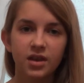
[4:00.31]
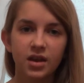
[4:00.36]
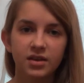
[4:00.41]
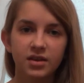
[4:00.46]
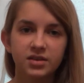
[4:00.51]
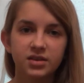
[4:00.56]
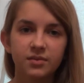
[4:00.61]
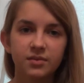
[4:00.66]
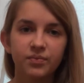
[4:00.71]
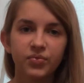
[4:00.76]

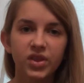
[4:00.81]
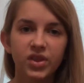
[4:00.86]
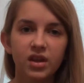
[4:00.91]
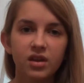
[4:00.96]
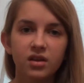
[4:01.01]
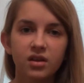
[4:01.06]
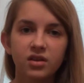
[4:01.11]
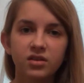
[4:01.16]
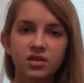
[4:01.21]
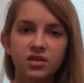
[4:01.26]
days.
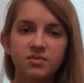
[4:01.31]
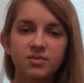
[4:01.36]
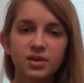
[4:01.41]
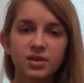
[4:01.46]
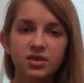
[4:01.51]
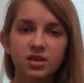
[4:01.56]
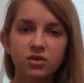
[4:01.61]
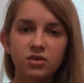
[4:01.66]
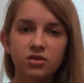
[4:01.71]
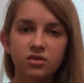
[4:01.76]

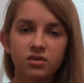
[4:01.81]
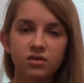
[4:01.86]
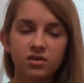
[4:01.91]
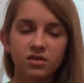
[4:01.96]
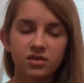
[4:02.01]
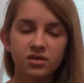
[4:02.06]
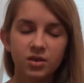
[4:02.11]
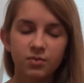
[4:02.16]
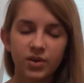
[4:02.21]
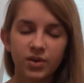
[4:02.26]

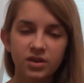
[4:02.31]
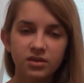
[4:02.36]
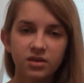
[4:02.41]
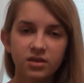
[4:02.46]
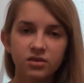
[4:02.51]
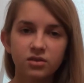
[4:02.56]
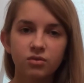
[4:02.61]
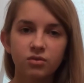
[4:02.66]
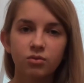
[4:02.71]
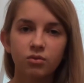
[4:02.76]

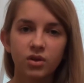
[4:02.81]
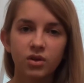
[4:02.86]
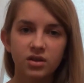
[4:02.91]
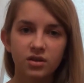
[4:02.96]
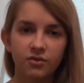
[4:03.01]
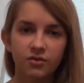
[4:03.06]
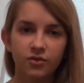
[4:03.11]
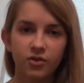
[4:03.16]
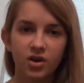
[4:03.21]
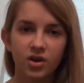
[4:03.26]
Independent
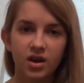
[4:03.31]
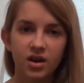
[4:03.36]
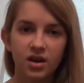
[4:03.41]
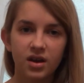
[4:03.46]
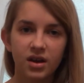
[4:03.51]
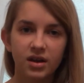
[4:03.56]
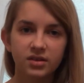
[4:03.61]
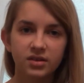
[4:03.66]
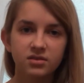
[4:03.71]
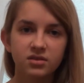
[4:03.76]
weather
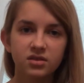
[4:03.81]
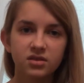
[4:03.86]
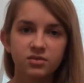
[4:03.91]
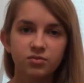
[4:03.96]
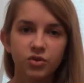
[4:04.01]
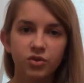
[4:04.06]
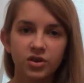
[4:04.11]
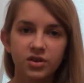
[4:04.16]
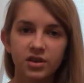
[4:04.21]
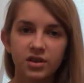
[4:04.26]
forecast is
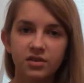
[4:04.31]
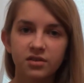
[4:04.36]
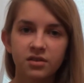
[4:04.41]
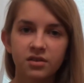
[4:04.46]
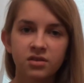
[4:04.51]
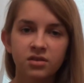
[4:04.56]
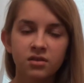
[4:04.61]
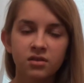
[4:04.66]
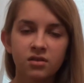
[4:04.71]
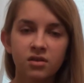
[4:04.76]

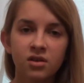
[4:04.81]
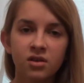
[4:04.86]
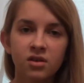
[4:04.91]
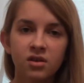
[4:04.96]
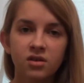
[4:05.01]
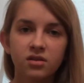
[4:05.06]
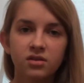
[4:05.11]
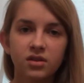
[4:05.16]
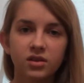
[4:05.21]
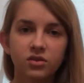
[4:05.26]
predicting
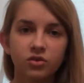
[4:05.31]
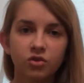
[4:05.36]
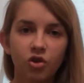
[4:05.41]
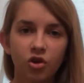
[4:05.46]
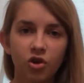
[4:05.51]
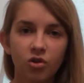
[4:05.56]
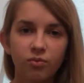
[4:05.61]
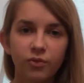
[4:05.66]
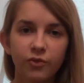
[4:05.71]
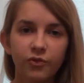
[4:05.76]
that
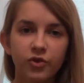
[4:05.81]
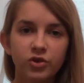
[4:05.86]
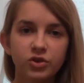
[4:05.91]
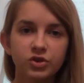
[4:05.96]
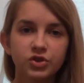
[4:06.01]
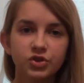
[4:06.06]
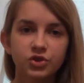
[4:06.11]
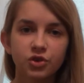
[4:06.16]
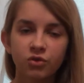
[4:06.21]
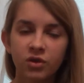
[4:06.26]
hope for
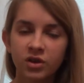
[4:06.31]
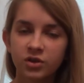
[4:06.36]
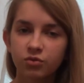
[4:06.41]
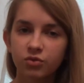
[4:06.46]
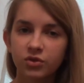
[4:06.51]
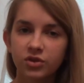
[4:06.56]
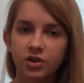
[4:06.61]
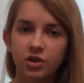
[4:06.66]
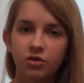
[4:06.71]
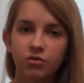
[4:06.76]
snow and
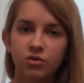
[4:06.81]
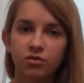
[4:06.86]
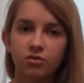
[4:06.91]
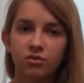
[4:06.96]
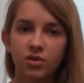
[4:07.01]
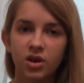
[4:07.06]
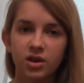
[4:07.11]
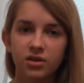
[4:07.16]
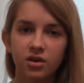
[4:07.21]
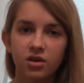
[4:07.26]
winter
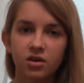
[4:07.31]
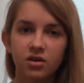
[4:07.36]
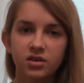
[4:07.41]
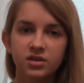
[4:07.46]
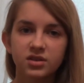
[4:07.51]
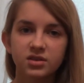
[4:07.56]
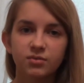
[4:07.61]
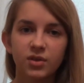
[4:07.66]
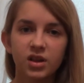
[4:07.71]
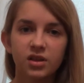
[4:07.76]
weather
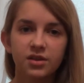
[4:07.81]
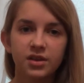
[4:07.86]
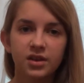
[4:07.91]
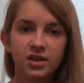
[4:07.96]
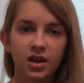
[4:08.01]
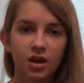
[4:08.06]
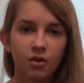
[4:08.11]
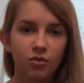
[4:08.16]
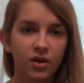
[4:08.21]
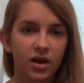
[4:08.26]
is
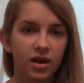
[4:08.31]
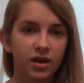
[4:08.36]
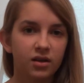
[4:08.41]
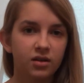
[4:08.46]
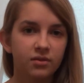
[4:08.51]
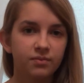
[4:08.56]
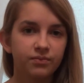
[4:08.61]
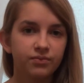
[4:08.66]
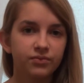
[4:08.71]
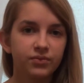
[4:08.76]
melting away.